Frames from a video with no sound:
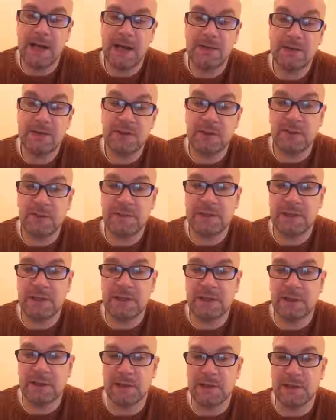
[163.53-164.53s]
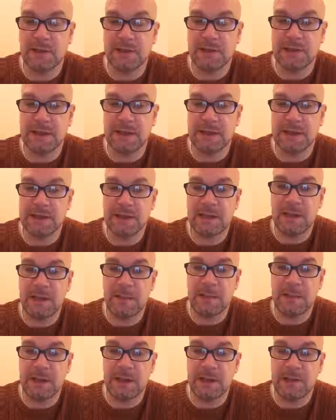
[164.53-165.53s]
stop certain content
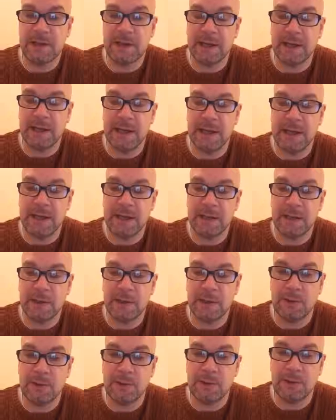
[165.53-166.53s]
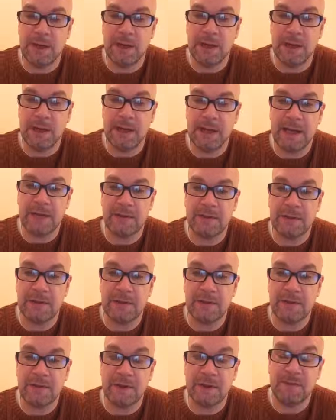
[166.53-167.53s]
appearing in your
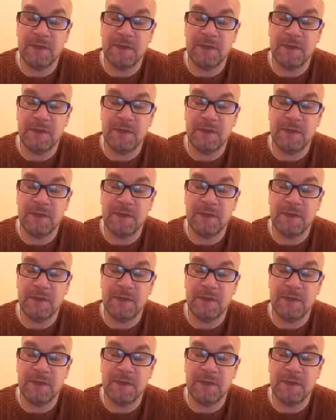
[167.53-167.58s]
newsfeed.